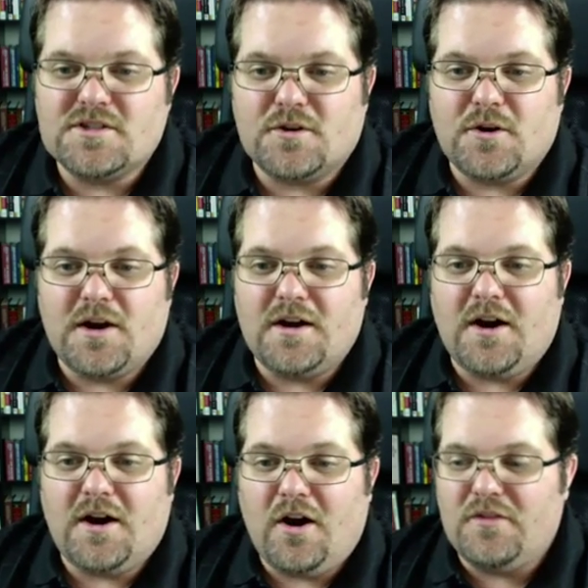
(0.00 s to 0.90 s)
So
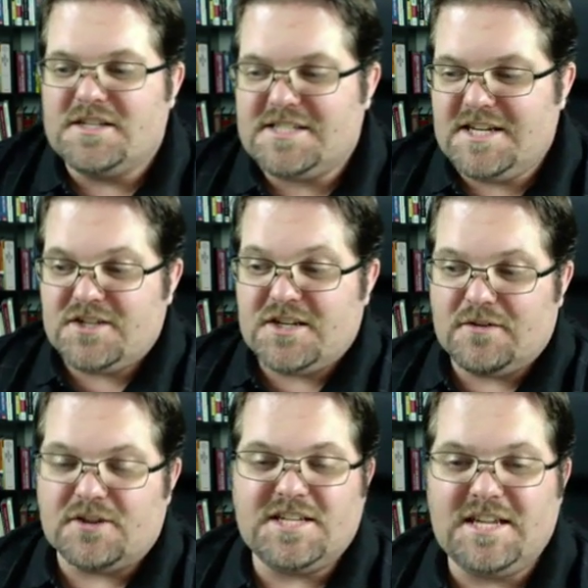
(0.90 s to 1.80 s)
all this teaching
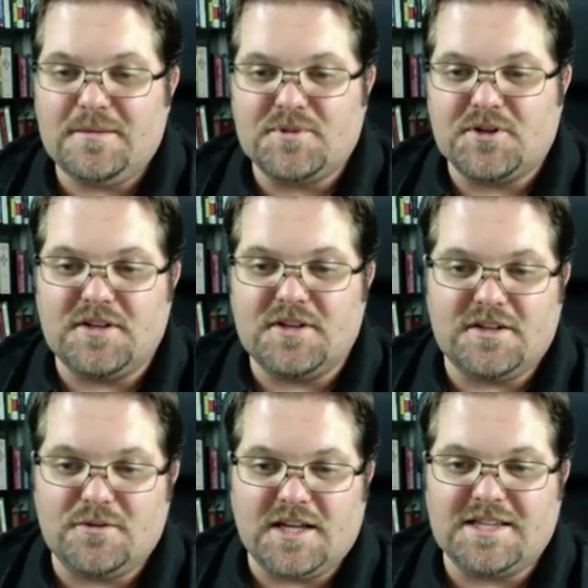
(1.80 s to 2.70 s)
of our team turned
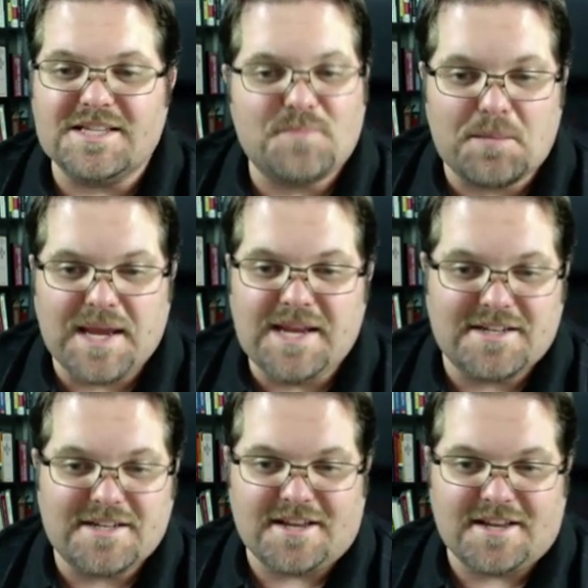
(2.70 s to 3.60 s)
into like this big
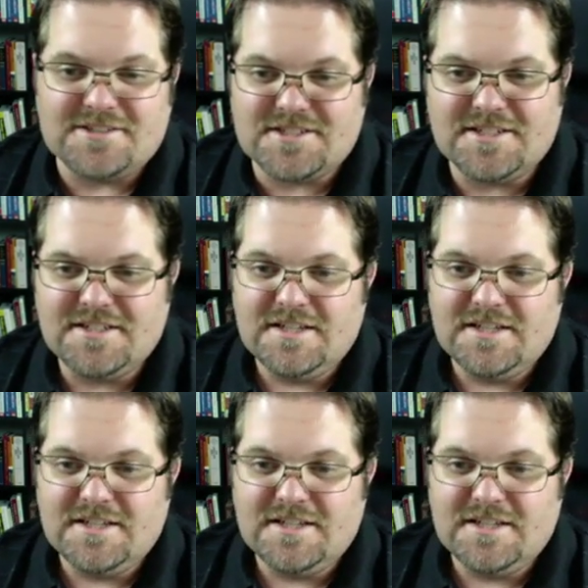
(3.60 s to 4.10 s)
beta test